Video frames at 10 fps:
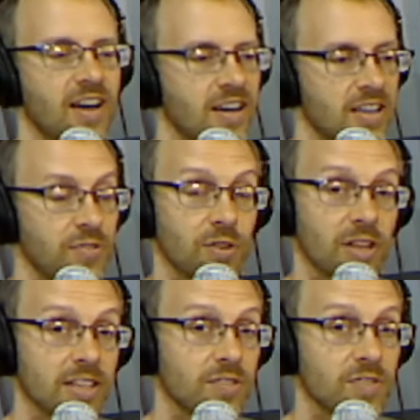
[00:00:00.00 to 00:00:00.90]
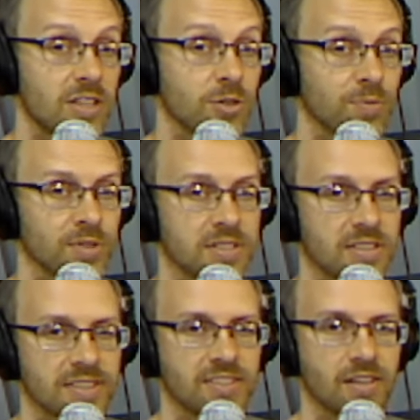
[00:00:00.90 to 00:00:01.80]
If you like the video, please
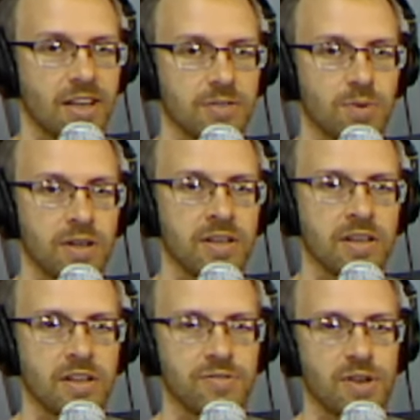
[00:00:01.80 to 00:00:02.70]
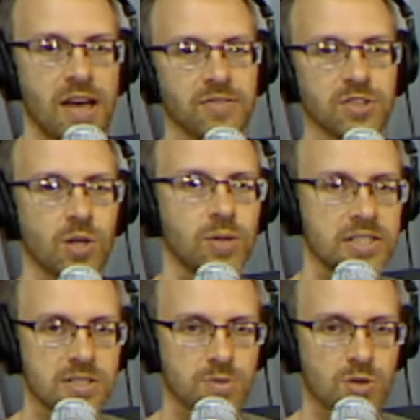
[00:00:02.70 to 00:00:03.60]
click the like button, and if you haven't already
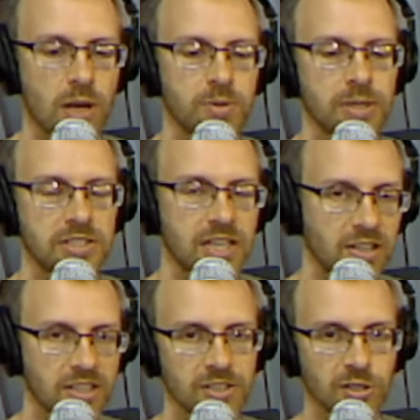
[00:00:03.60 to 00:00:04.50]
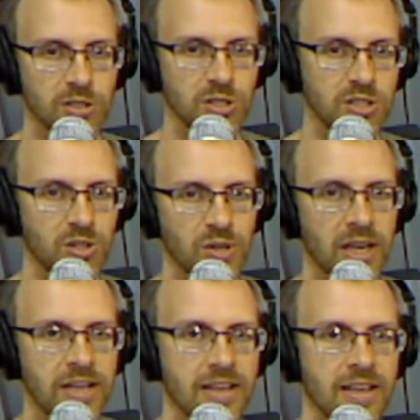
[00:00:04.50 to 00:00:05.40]
subscribed to my channel, I encourage you to do
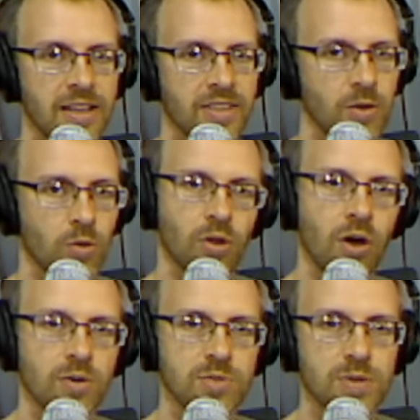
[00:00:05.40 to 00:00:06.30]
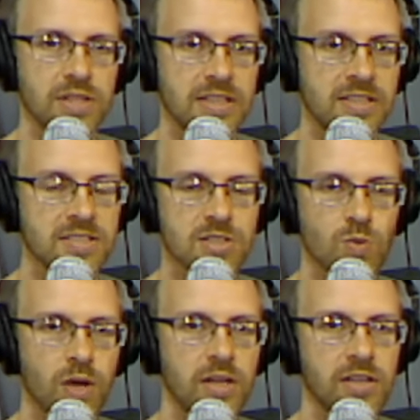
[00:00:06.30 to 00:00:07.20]
that, and that will always be the easiest
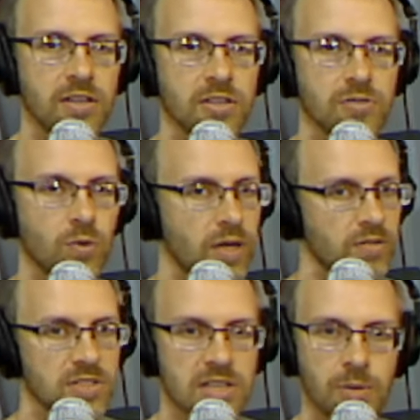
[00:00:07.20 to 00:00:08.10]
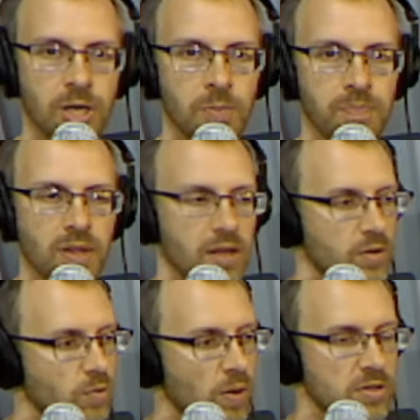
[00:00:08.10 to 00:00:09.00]
way to hear of whatever is coming up,
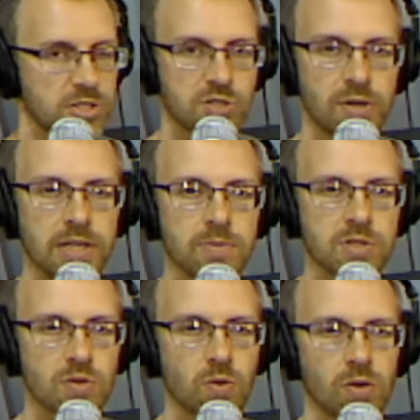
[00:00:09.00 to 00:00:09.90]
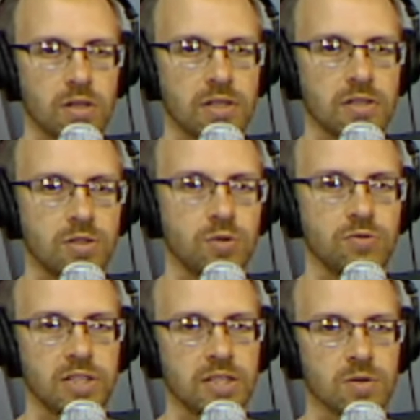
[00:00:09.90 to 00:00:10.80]
whether streams or new
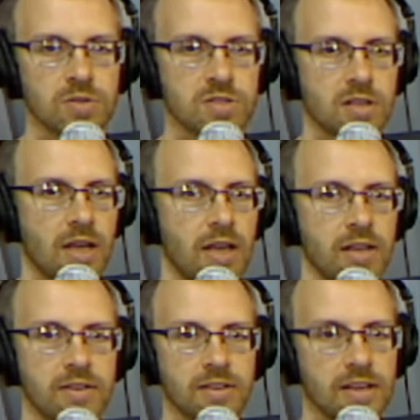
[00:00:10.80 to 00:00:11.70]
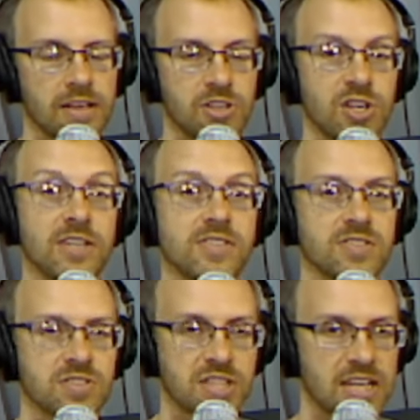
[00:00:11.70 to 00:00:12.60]
videos and any changes
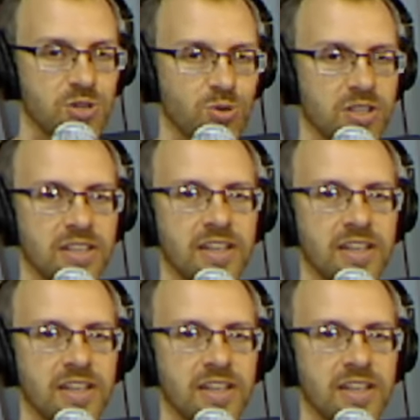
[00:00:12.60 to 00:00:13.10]
in schedule.